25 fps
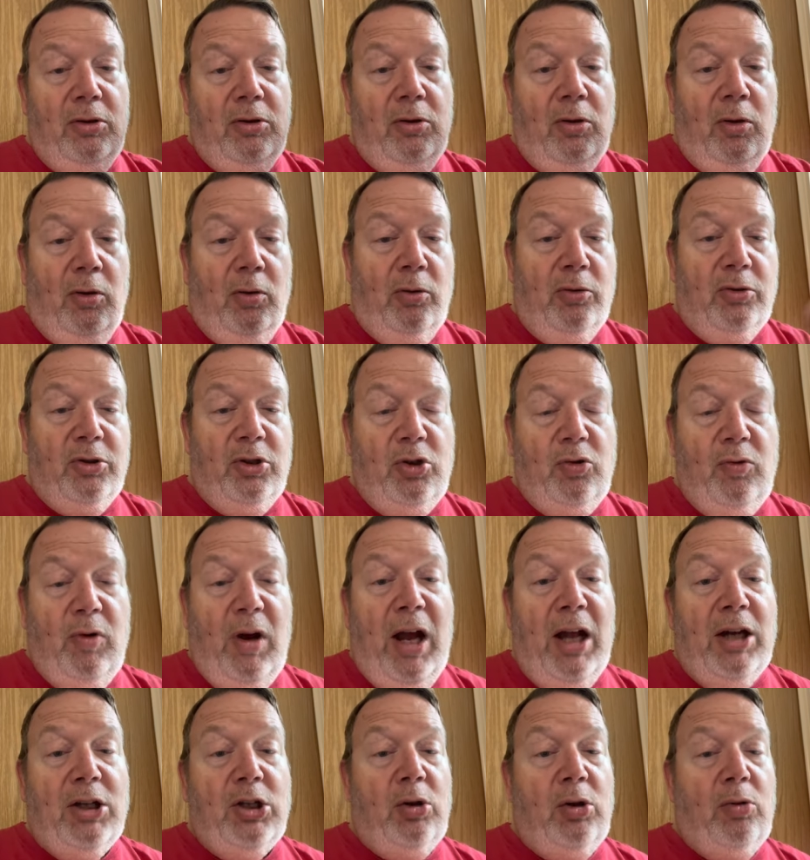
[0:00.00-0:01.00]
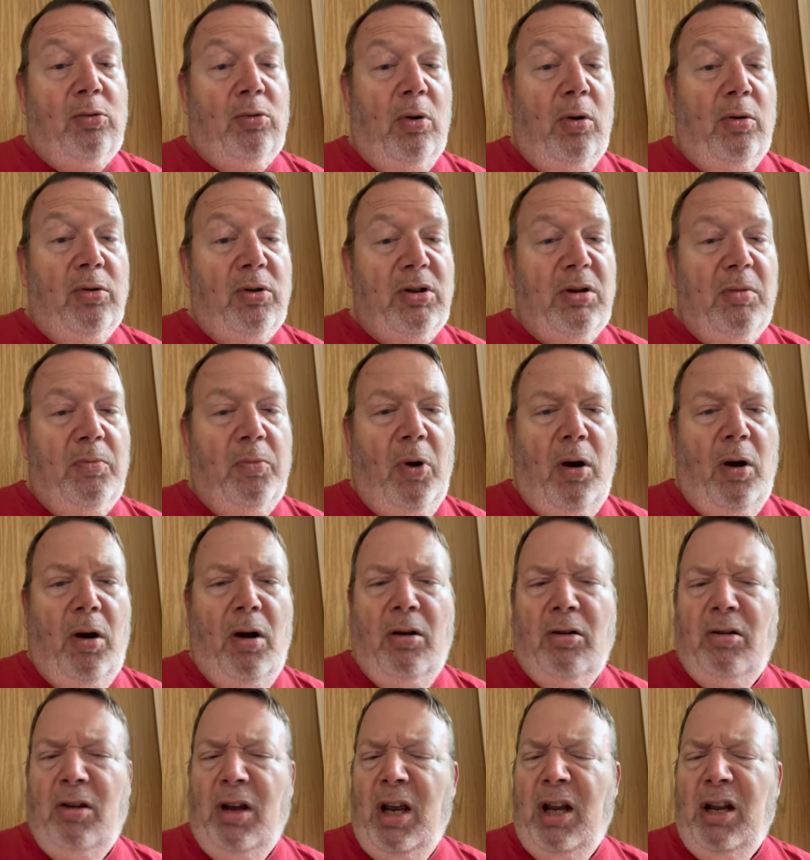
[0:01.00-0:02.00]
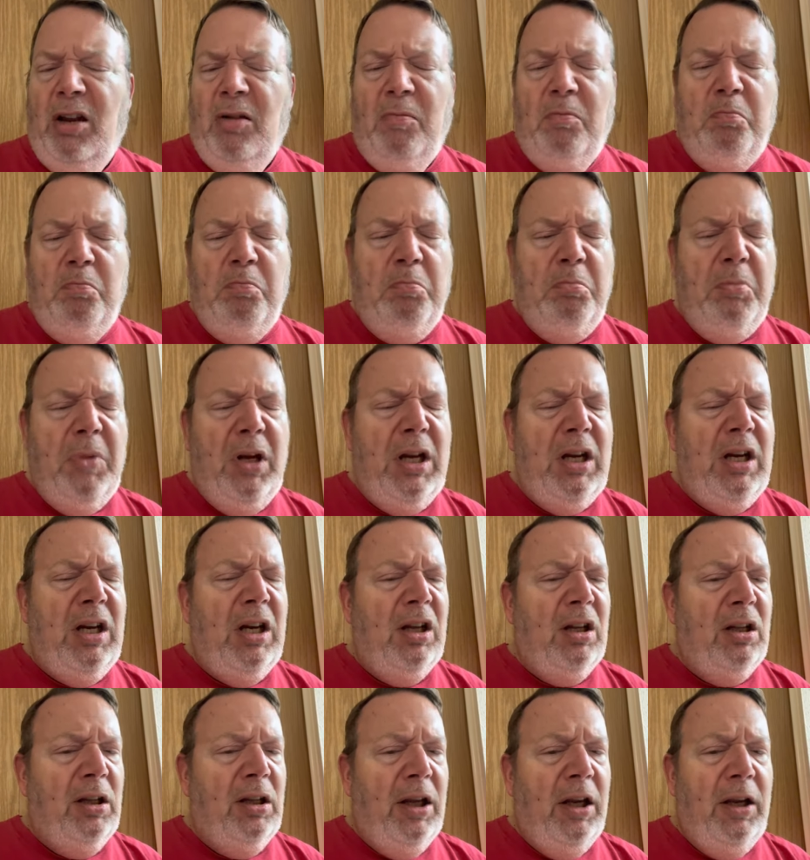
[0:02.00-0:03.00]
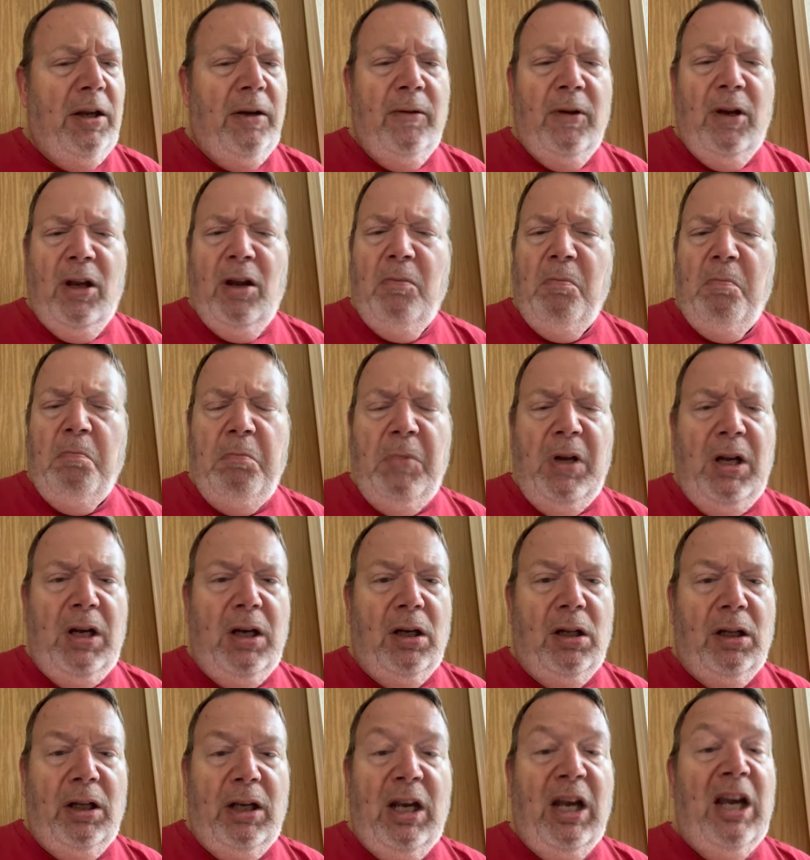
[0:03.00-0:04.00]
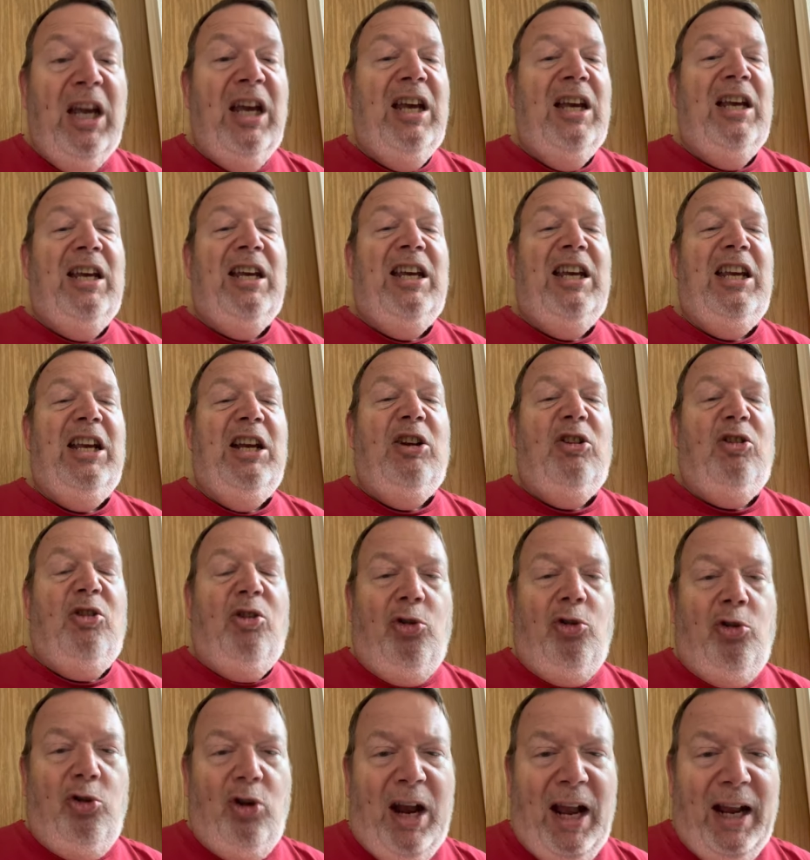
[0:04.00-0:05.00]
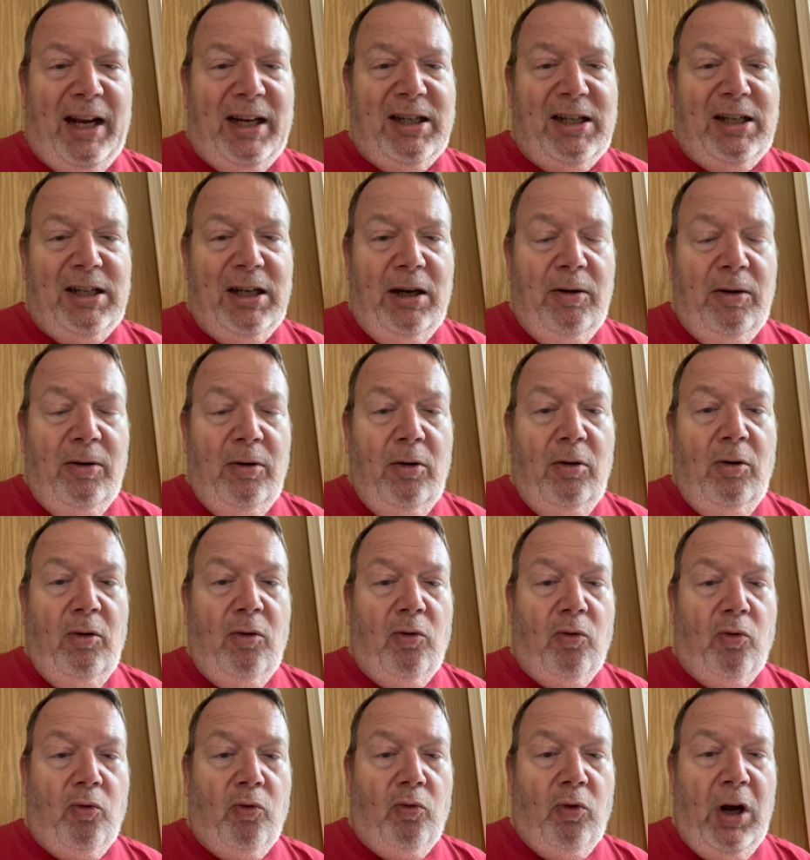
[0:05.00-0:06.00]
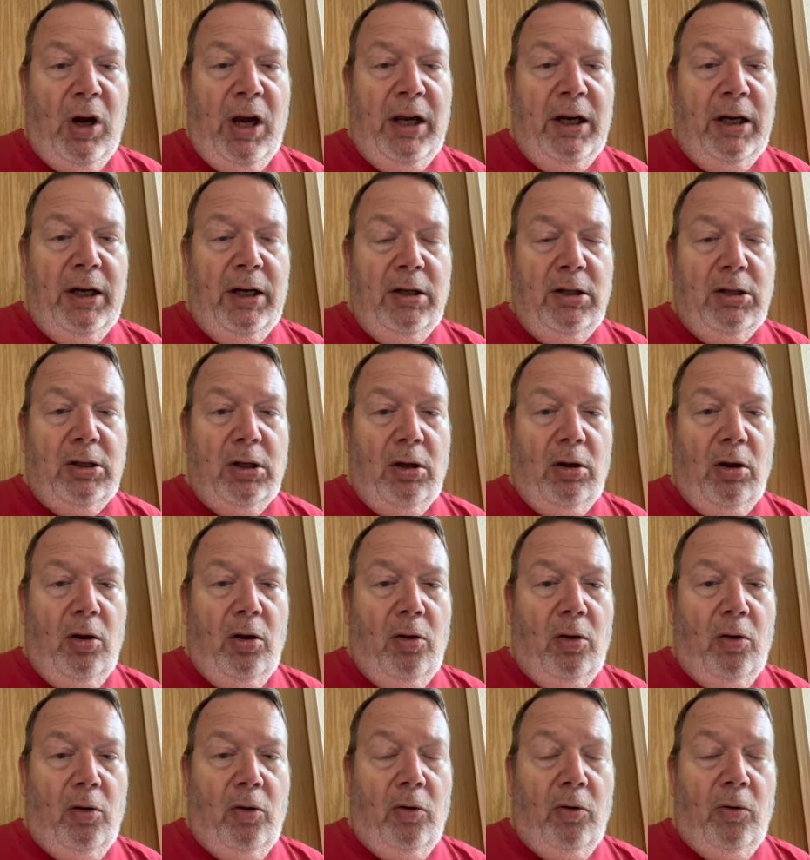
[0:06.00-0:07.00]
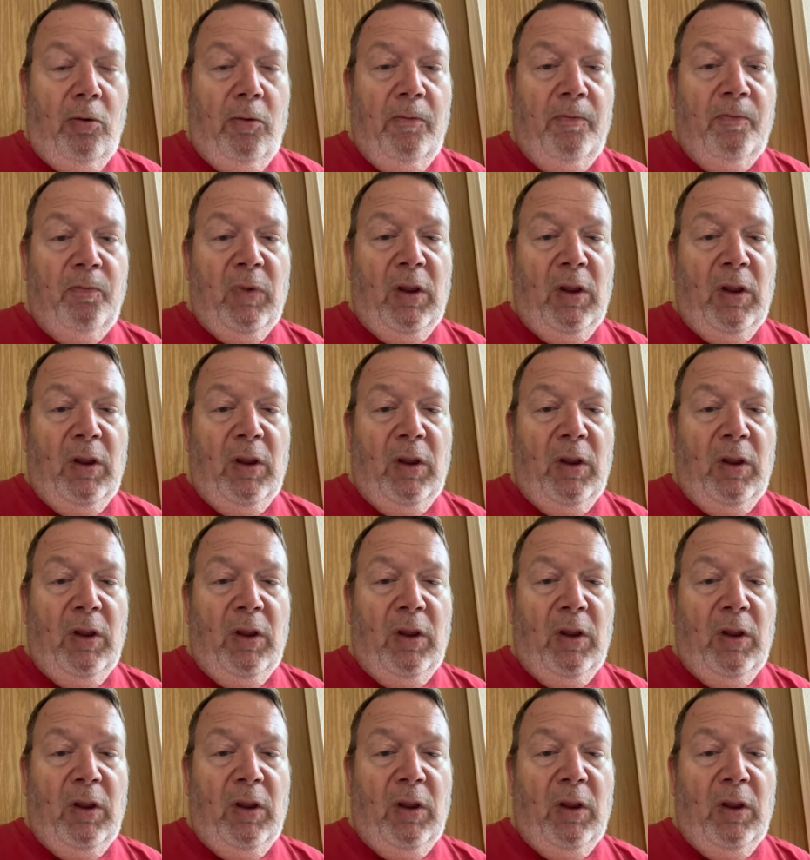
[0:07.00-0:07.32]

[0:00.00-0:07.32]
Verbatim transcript: old Scratch throws the ball and immediately, immediately, he cracks it right into the hole.